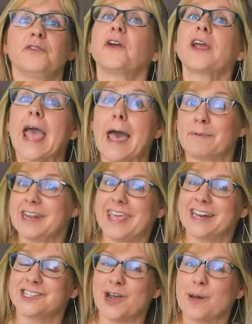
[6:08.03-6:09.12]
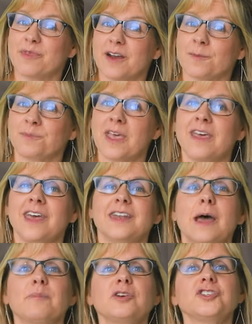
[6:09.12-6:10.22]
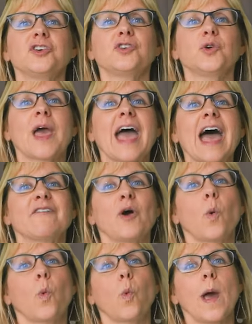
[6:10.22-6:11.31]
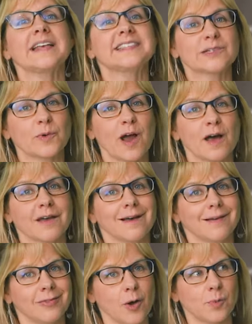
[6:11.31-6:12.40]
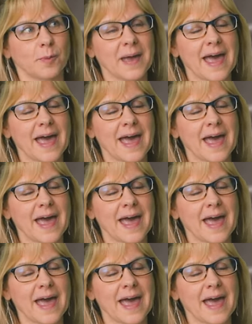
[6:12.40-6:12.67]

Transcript: very happy to get a job there. Number two, you have WestRock Global